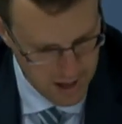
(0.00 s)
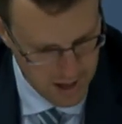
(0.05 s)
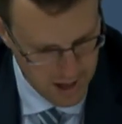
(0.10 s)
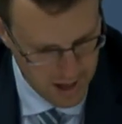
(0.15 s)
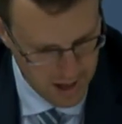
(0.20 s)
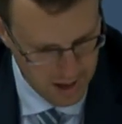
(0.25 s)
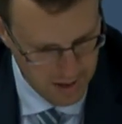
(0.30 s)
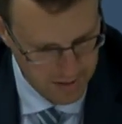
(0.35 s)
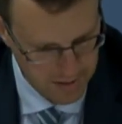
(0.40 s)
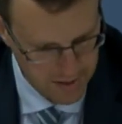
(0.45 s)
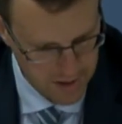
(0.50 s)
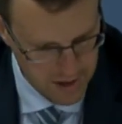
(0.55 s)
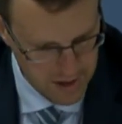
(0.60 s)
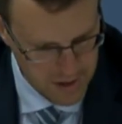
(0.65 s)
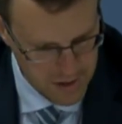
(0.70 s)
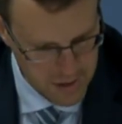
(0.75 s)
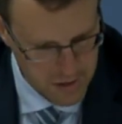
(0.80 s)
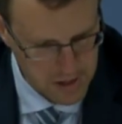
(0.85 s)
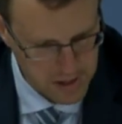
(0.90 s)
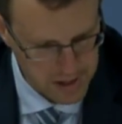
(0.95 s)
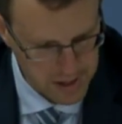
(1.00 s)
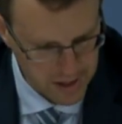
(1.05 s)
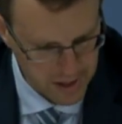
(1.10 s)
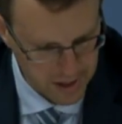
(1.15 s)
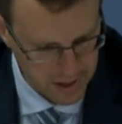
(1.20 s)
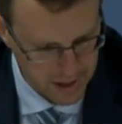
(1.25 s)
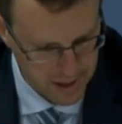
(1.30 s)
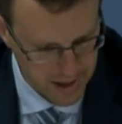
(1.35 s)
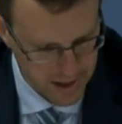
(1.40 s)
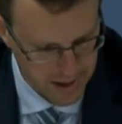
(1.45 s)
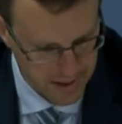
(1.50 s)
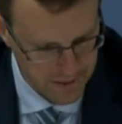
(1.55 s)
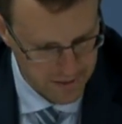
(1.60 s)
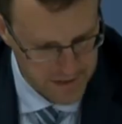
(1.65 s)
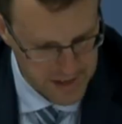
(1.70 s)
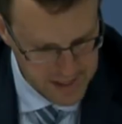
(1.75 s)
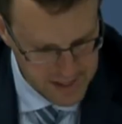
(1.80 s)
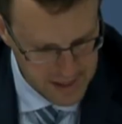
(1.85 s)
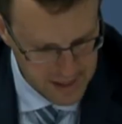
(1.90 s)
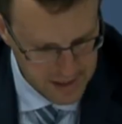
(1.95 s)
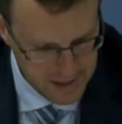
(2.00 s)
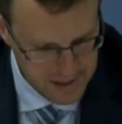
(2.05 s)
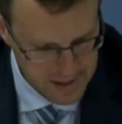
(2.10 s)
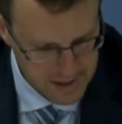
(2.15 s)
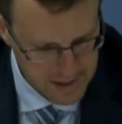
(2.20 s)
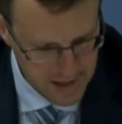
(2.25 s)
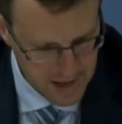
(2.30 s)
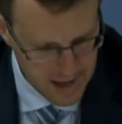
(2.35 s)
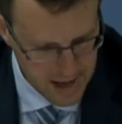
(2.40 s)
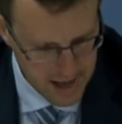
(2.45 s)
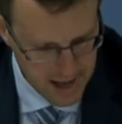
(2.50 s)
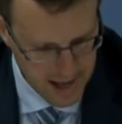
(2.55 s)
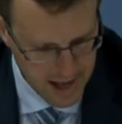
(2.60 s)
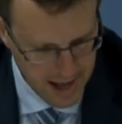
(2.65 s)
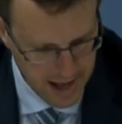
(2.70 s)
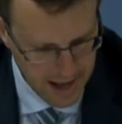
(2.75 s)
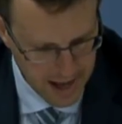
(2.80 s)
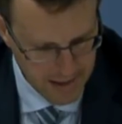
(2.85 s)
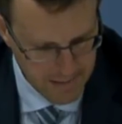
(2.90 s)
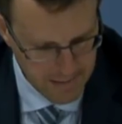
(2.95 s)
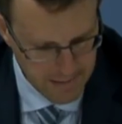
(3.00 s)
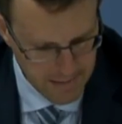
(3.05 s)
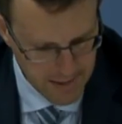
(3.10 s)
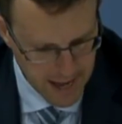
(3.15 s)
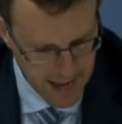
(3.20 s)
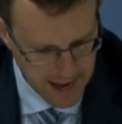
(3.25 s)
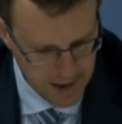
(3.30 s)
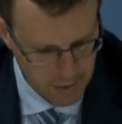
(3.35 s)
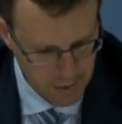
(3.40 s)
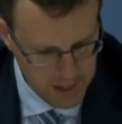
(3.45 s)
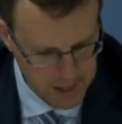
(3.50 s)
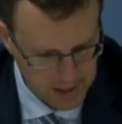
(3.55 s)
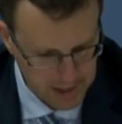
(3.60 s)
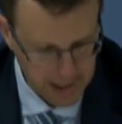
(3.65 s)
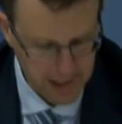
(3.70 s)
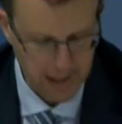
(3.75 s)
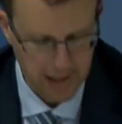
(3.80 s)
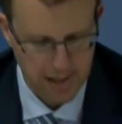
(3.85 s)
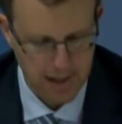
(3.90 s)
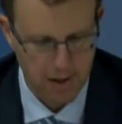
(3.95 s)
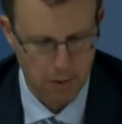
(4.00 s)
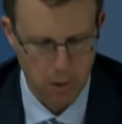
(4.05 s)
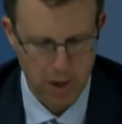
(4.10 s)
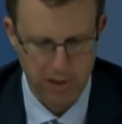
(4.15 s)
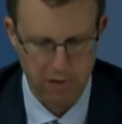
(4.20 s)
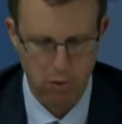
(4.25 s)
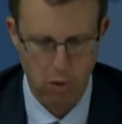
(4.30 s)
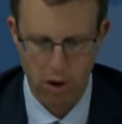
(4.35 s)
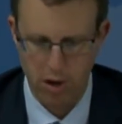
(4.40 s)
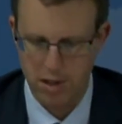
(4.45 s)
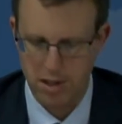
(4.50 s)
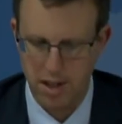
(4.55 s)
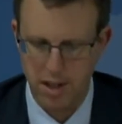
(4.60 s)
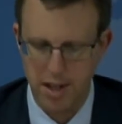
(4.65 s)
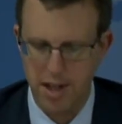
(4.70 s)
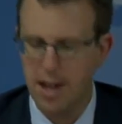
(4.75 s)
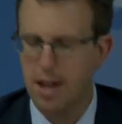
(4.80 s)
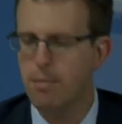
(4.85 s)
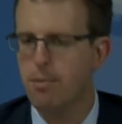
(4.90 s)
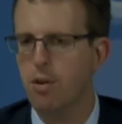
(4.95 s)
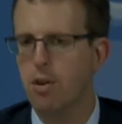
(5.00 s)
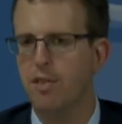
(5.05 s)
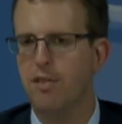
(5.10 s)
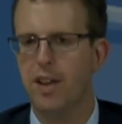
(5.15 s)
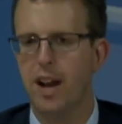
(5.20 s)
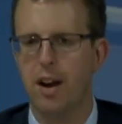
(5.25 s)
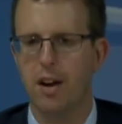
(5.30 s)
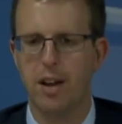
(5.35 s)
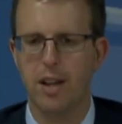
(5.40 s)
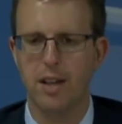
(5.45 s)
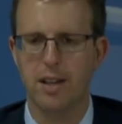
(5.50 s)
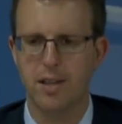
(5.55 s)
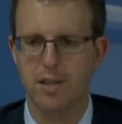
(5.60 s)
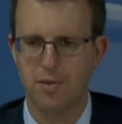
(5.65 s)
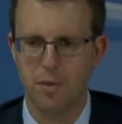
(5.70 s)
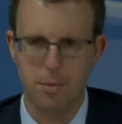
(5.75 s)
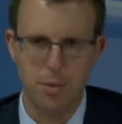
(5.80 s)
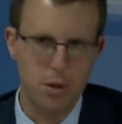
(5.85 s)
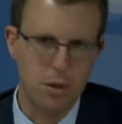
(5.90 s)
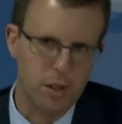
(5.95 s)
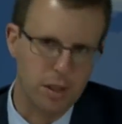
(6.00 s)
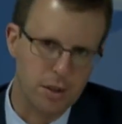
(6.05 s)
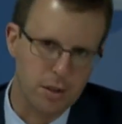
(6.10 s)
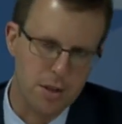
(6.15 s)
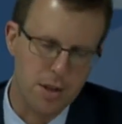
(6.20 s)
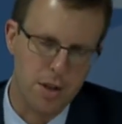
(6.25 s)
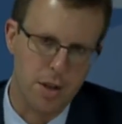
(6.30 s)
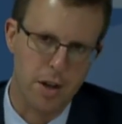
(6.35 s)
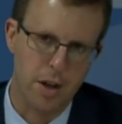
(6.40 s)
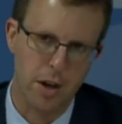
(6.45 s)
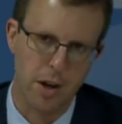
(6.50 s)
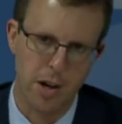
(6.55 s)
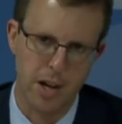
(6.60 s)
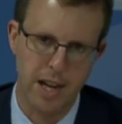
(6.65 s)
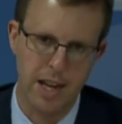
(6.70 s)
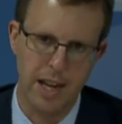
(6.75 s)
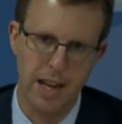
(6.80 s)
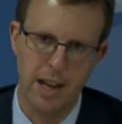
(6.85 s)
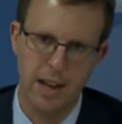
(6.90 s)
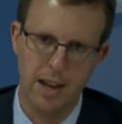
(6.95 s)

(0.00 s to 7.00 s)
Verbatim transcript: of uh, Nuclear uh, Physics. Um, and we lead, we've worked on a number of areas from nuclear security